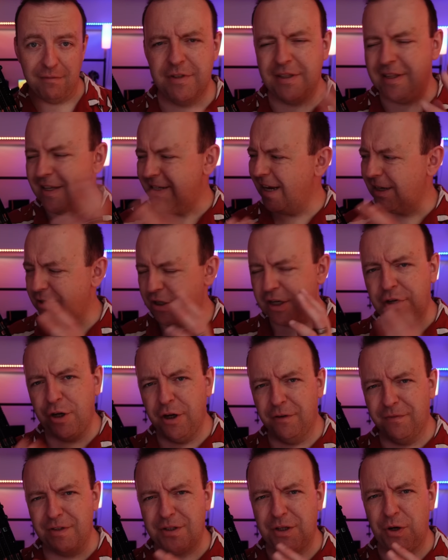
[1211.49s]
So this actually
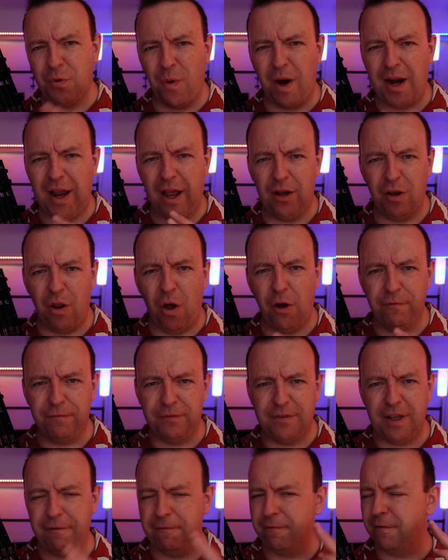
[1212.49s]
covers quite a lot
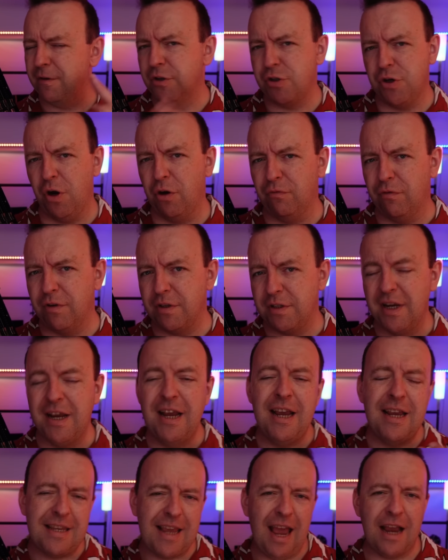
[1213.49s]
of different genres.
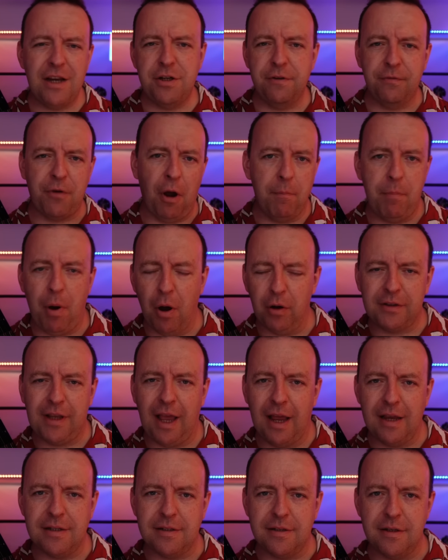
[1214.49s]
Yes, you've got
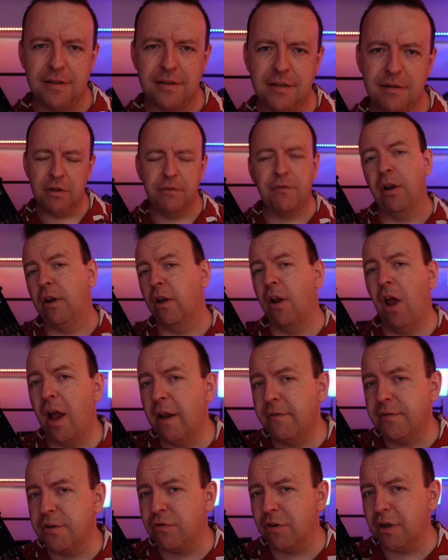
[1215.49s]
podcasters, you've got
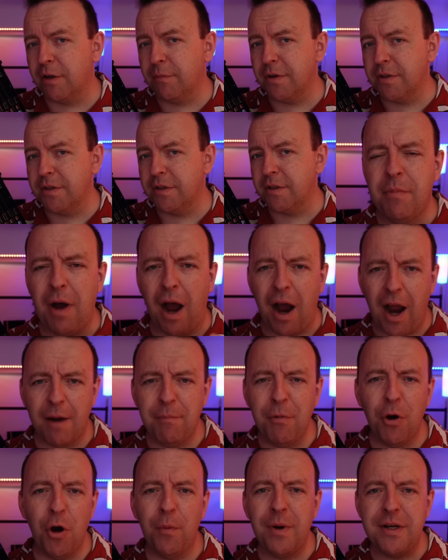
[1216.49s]
live streamers, but
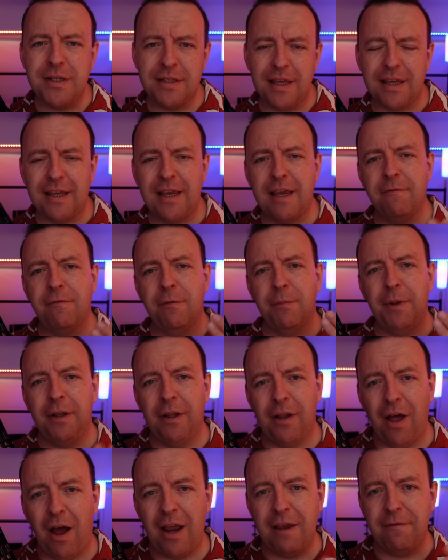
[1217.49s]
I'm always thinking from a
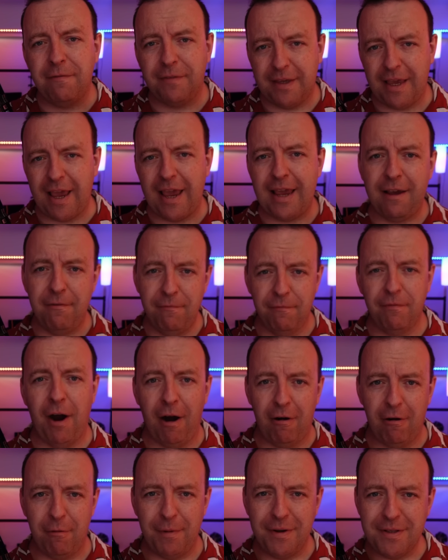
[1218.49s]
live gig
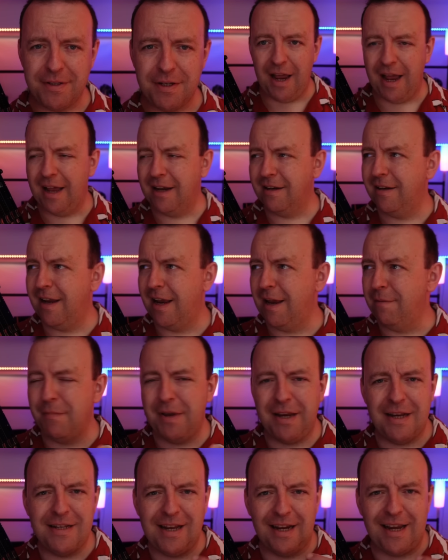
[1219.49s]
environment. And it
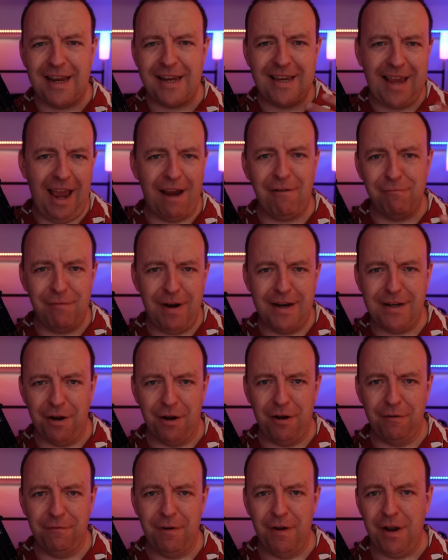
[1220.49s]
means I can get rid
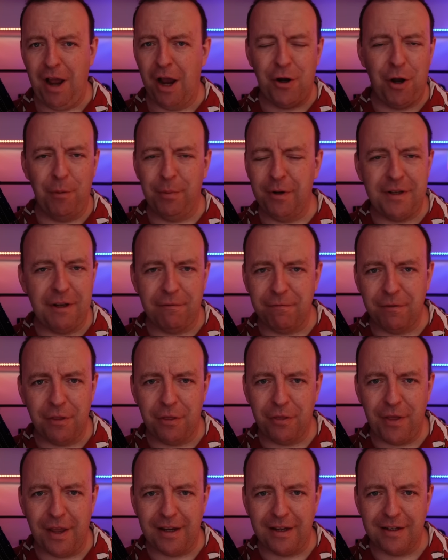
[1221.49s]
of a couple of different
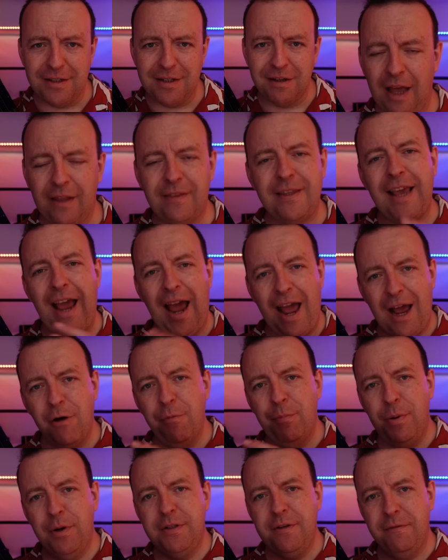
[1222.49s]
things, and the
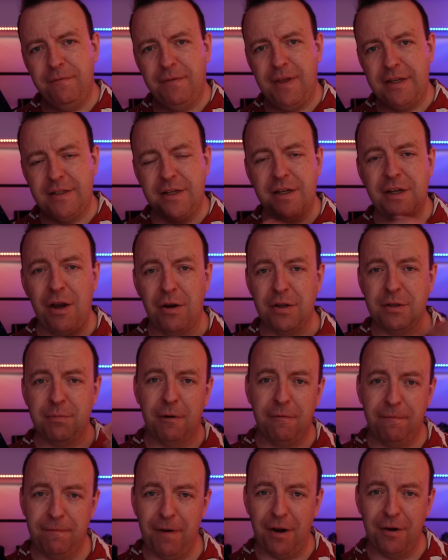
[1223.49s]
output of this can go to my
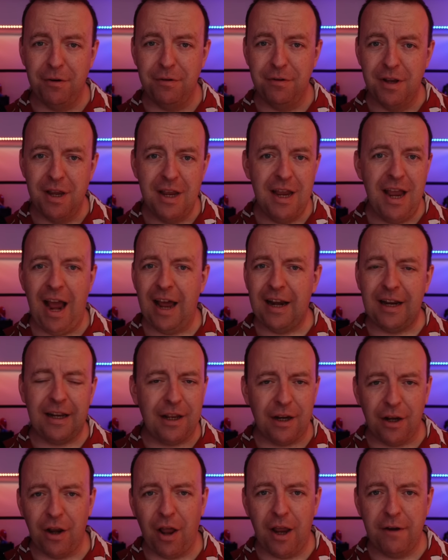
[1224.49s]
phone, and I
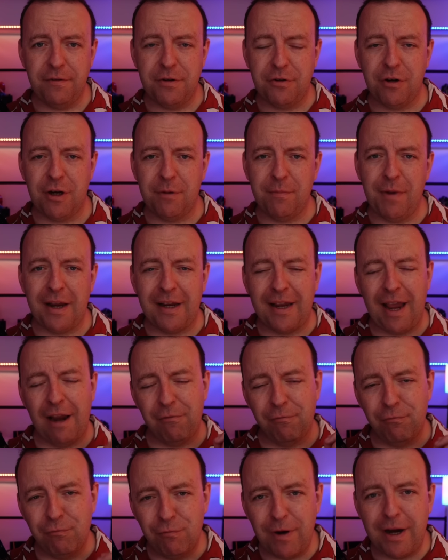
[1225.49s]
can live stream and get
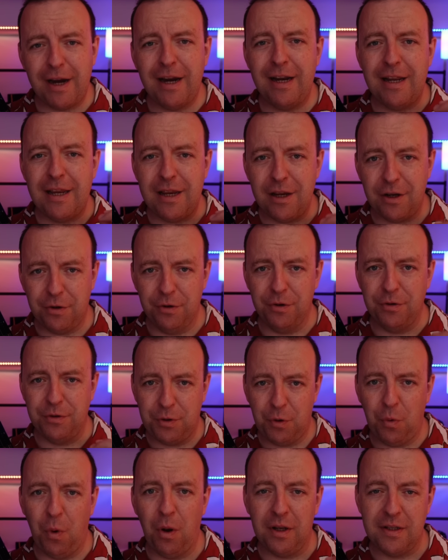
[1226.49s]
really good
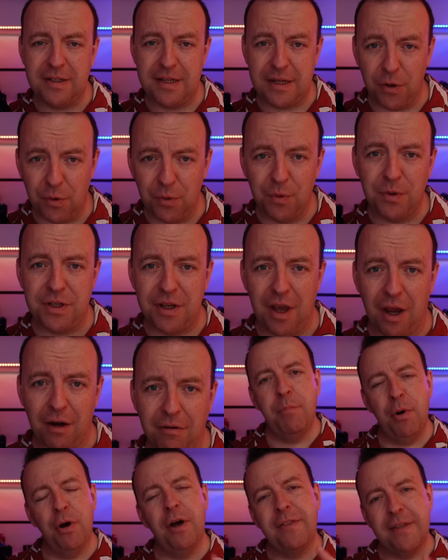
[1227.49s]
quality audio.
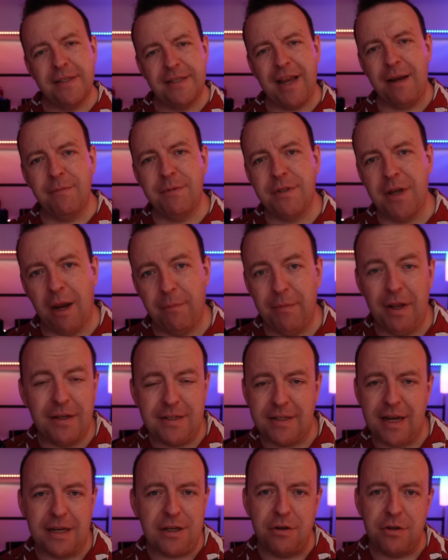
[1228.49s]
But at the same time, let's
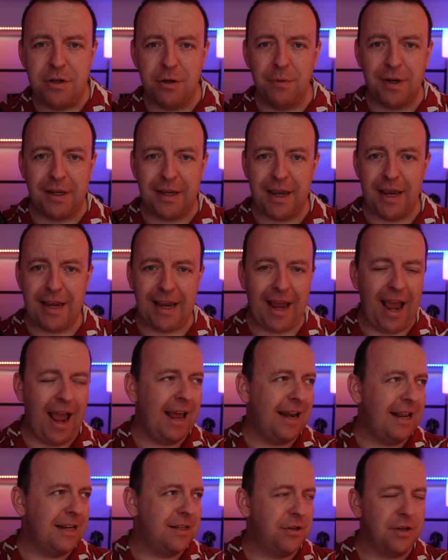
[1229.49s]
say you do a gig
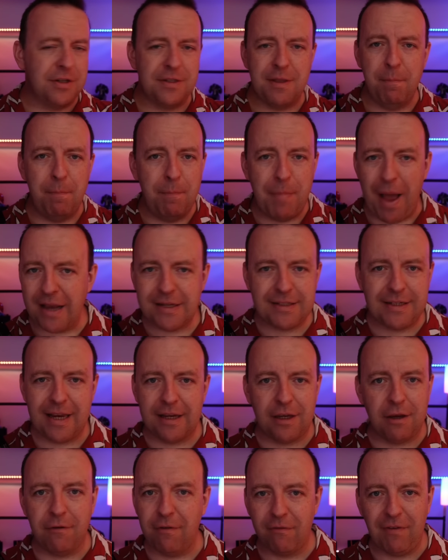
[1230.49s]
and it's just the best
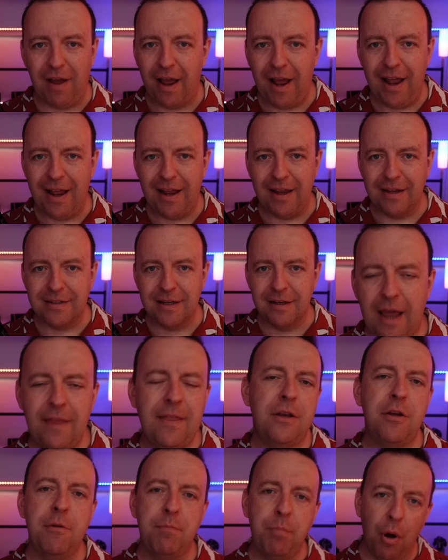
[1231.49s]
gig you've ever had, and
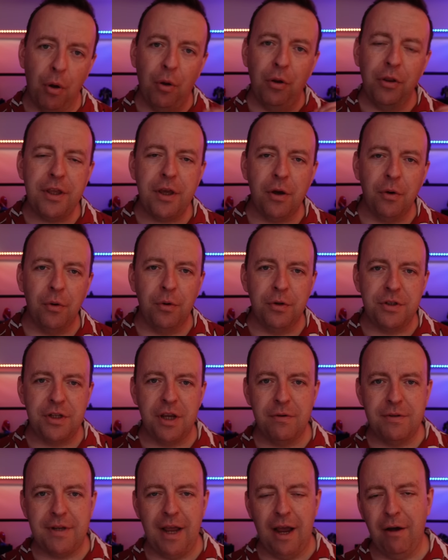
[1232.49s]
then you pull the
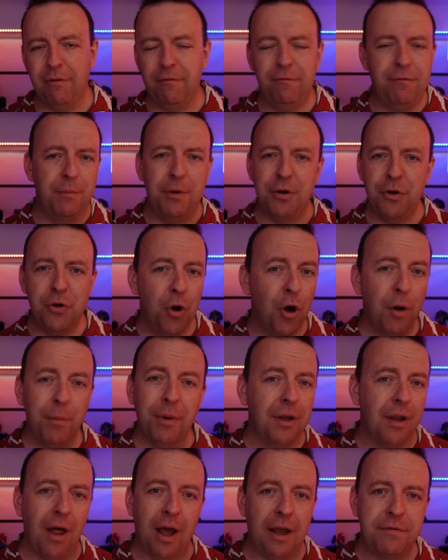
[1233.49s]
audio down from a
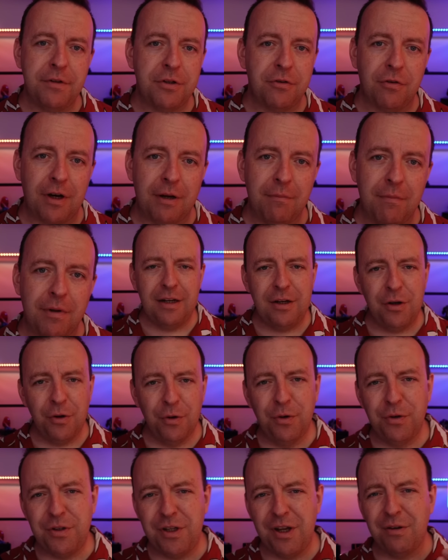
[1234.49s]
normal live stream and the
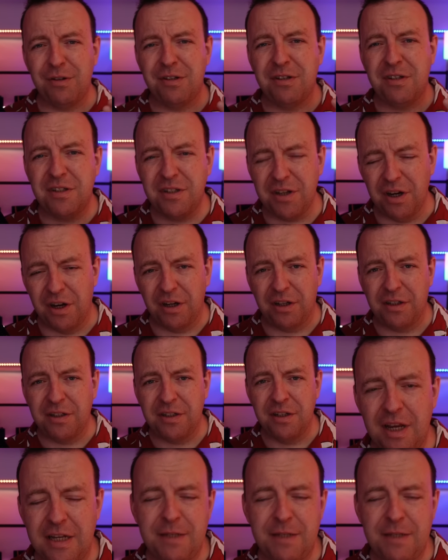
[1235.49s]
audio sucks.